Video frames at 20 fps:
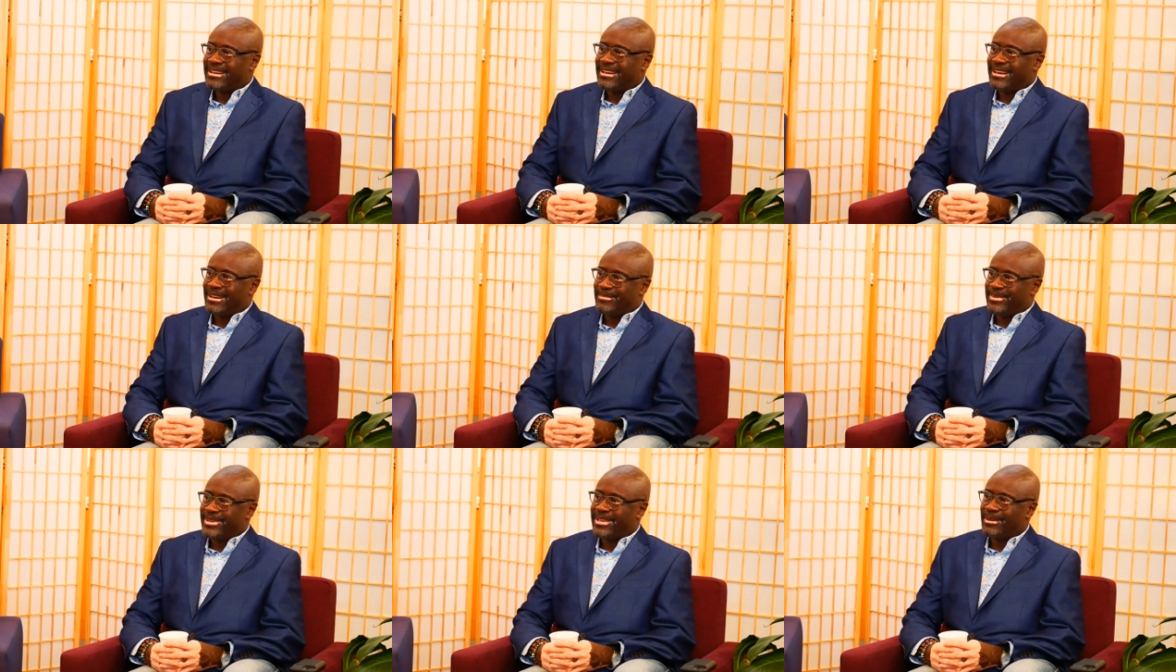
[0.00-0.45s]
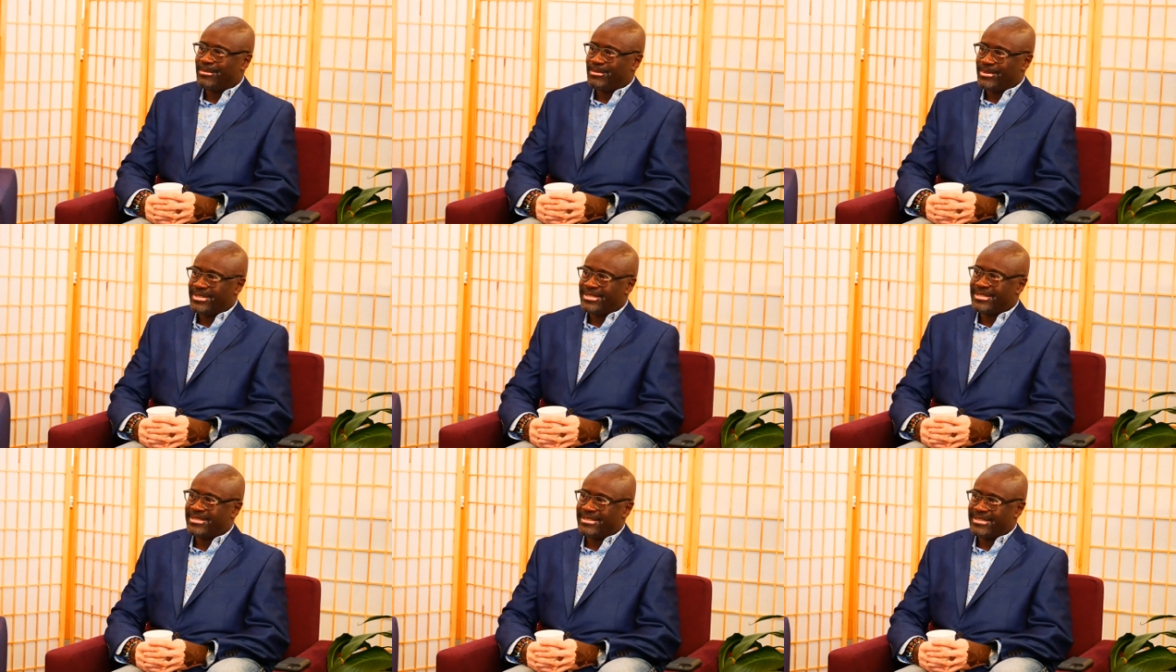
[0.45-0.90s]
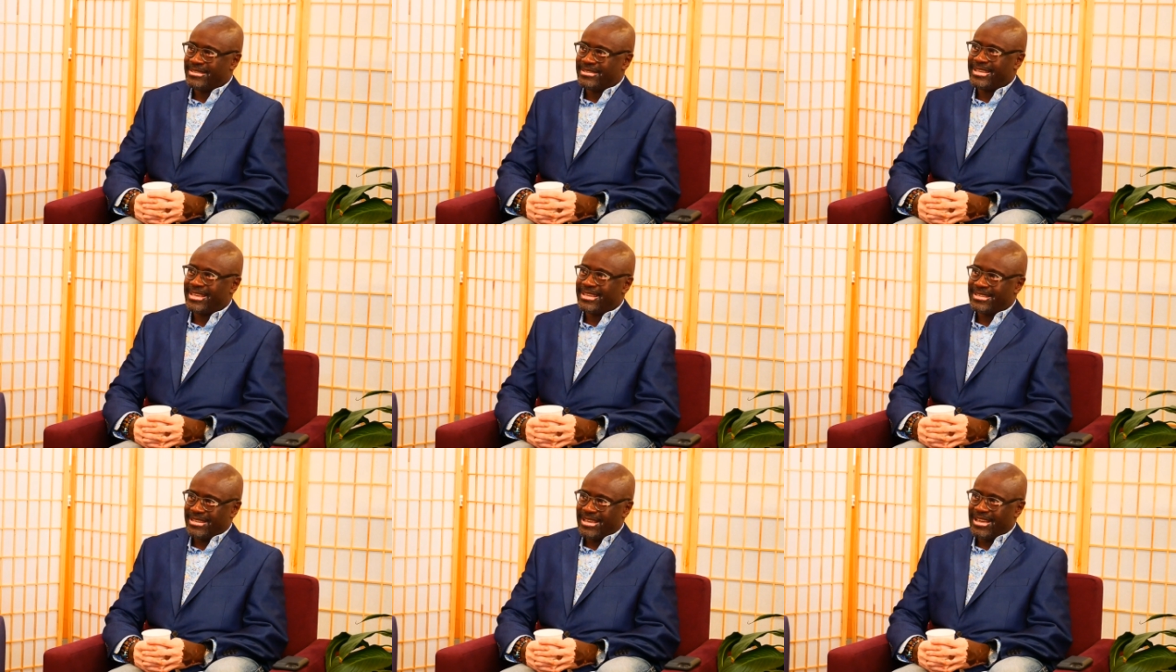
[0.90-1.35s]
uh, being able to, to,
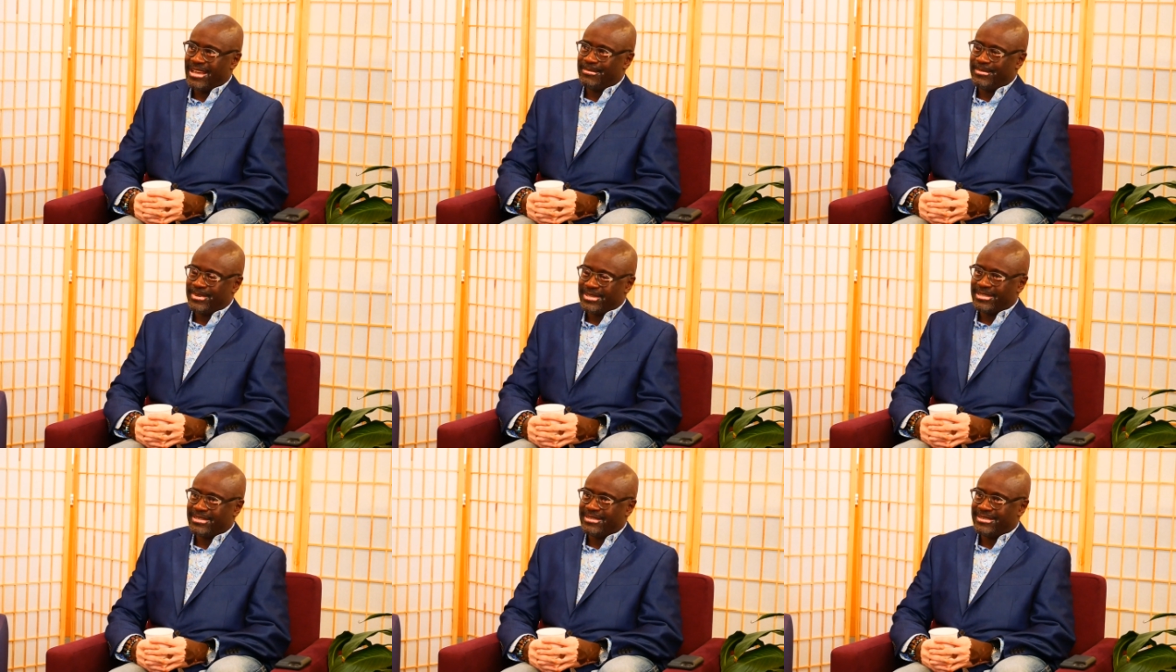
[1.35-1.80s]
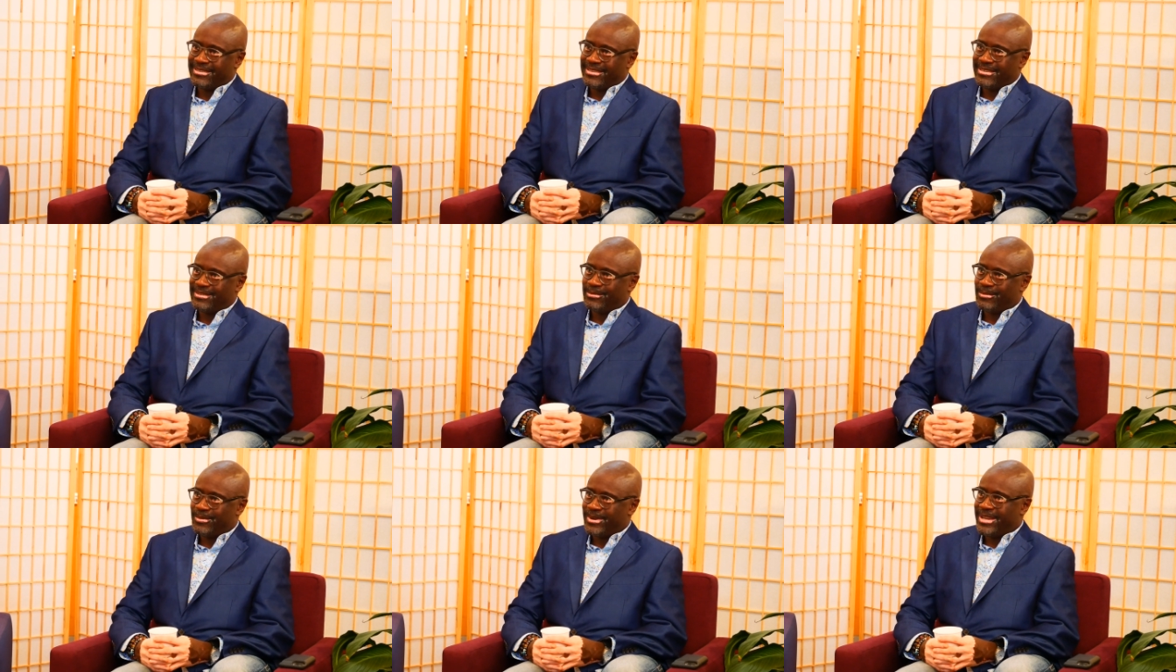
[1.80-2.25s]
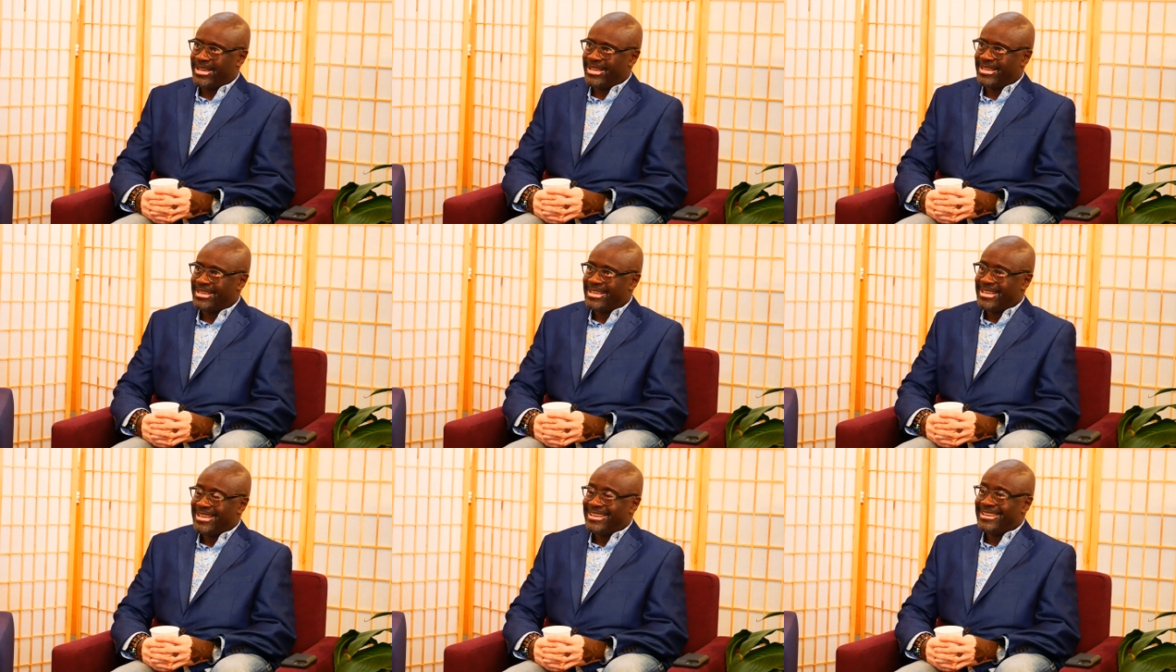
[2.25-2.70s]
take time and get
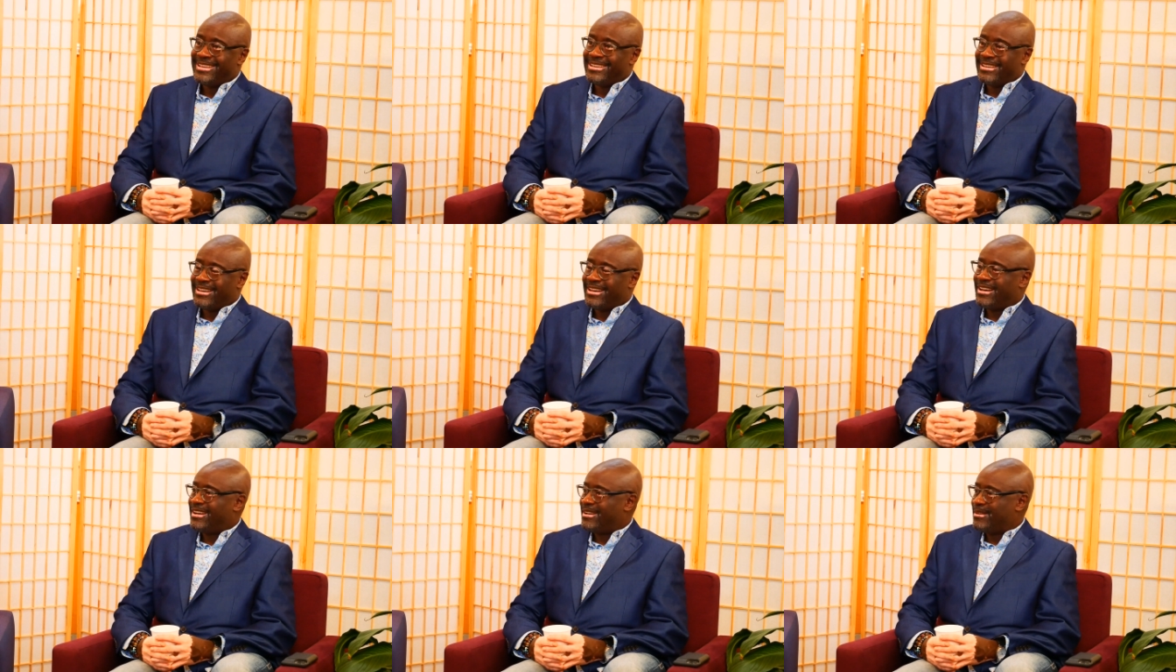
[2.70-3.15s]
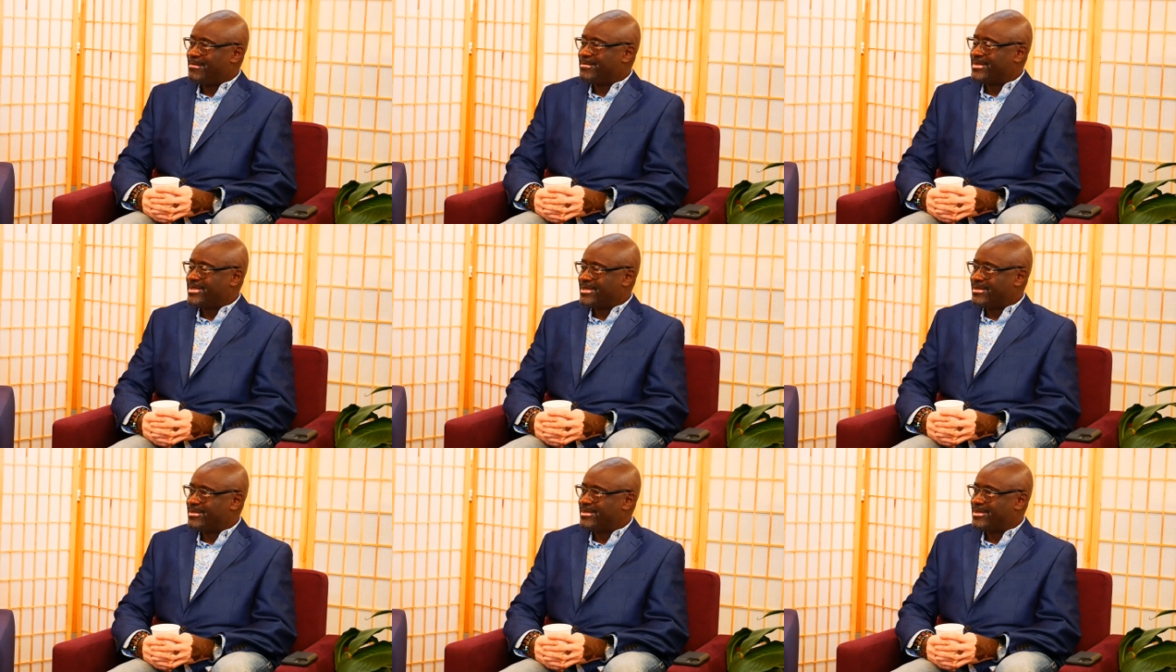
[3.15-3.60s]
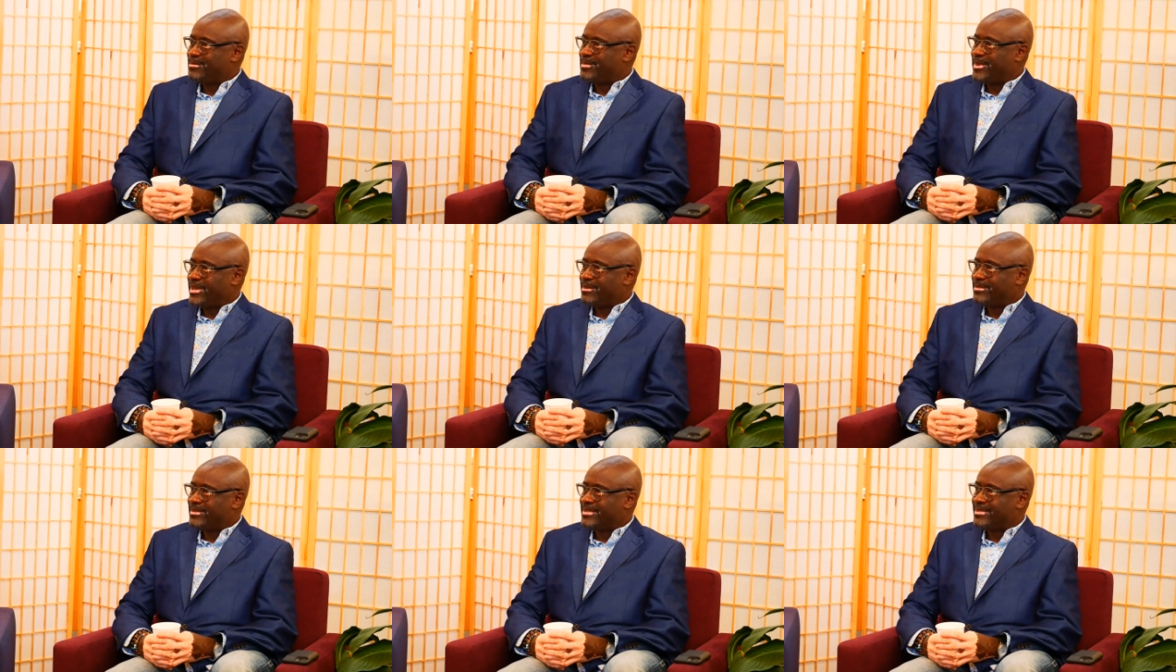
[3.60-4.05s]
away um, to, to,
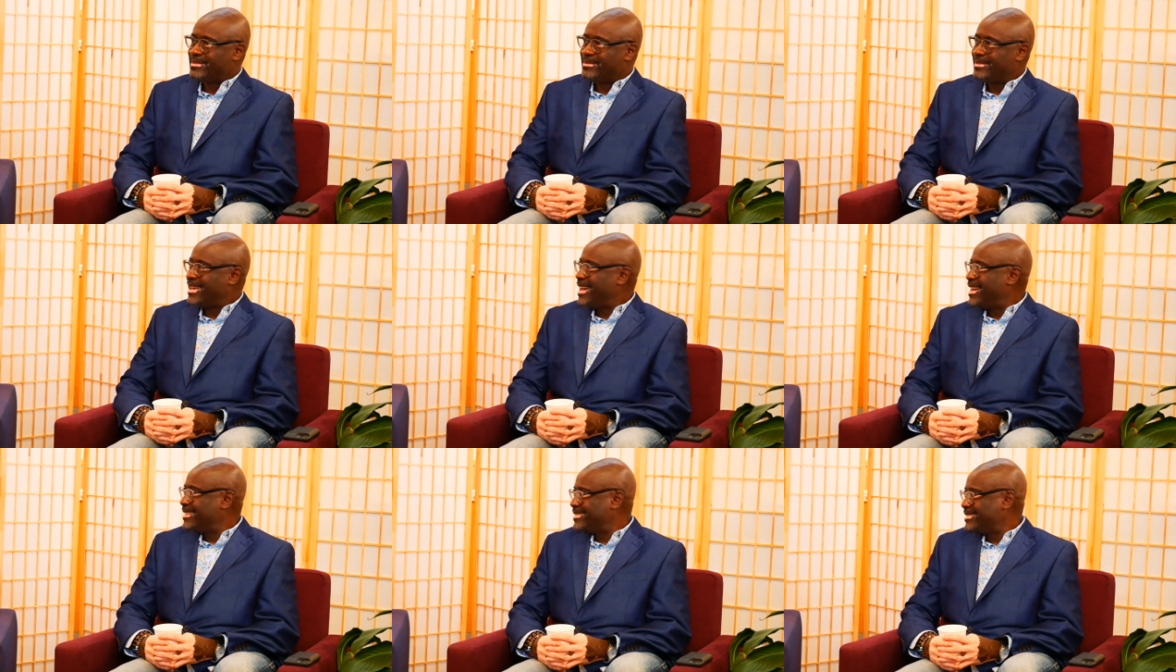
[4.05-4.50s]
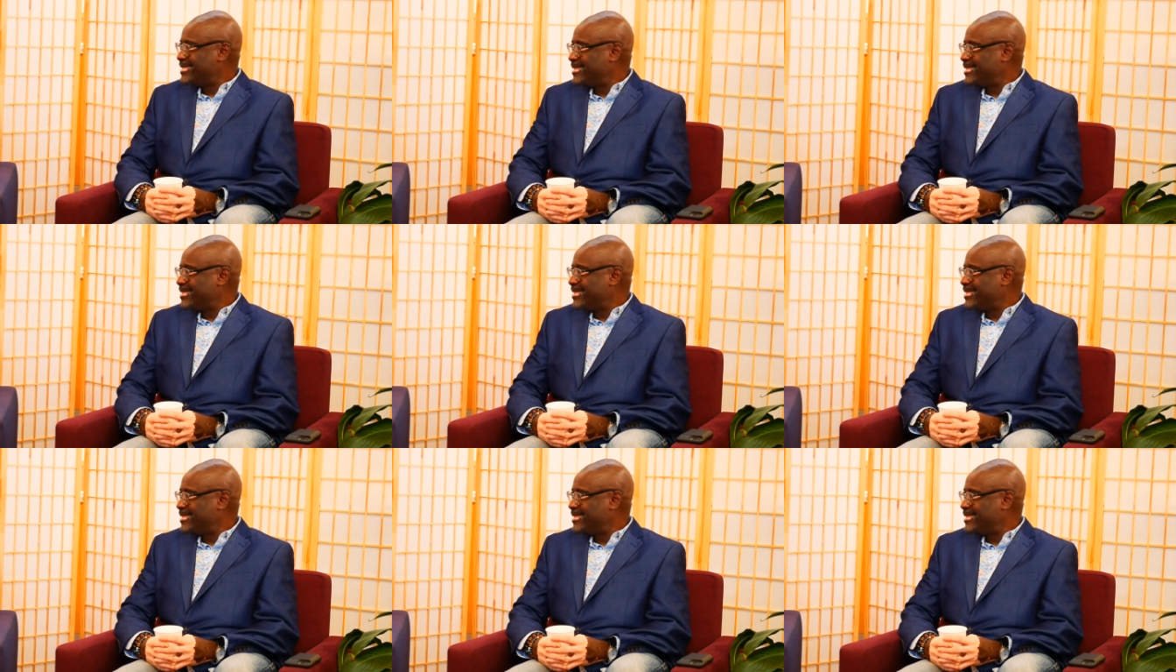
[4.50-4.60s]
be able to do that.